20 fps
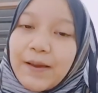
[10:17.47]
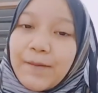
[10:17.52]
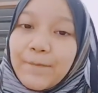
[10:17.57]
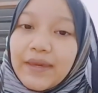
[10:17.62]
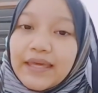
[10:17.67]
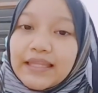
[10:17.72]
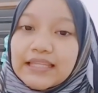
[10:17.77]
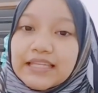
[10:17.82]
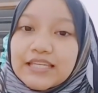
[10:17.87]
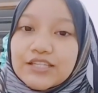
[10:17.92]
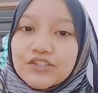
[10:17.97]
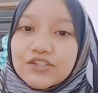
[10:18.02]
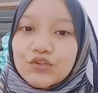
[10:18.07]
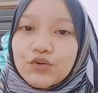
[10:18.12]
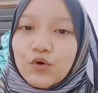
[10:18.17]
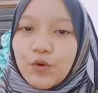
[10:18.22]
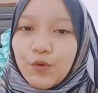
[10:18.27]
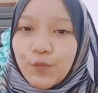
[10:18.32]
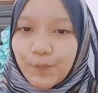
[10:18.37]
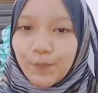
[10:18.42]
mainly
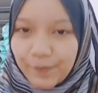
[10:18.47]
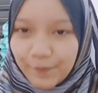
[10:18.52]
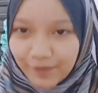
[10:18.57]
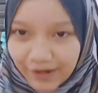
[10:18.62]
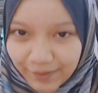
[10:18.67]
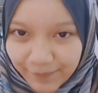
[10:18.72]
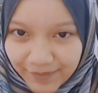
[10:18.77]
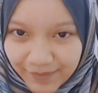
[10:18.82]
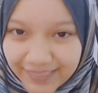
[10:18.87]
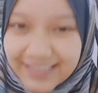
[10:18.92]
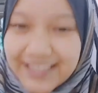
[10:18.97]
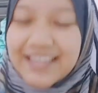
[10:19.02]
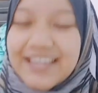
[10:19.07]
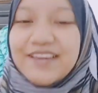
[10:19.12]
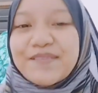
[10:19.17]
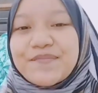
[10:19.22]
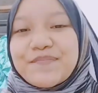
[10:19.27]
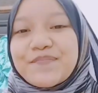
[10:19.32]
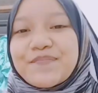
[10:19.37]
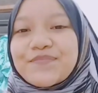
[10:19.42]
to Ma'am Rahmati.